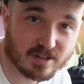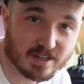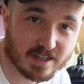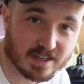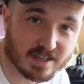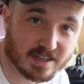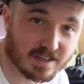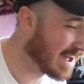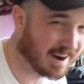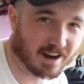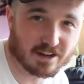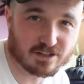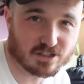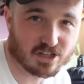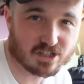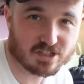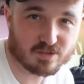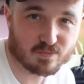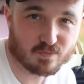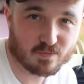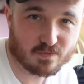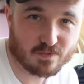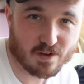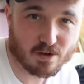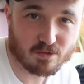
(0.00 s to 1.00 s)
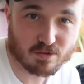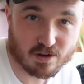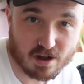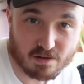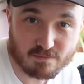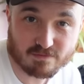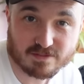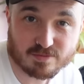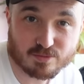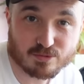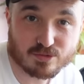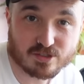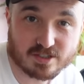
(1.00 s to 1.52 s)
it. And I just felt
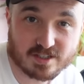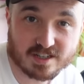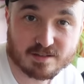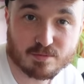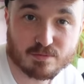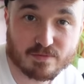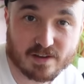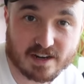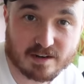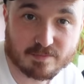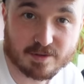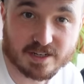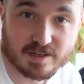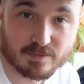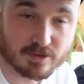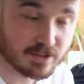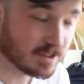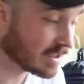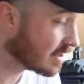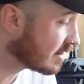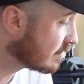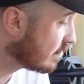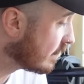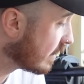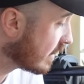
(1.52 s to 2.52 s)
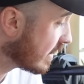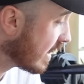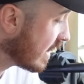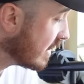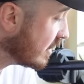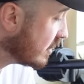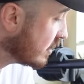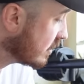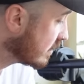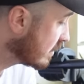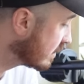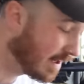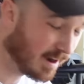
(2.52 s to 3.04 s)
comfortable sticking with aluminium on this
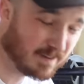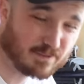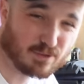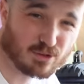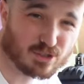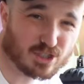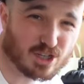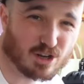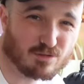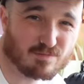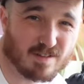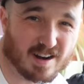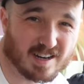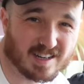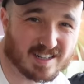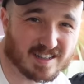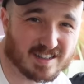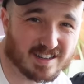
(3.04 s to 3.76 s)
occasion. And I've also read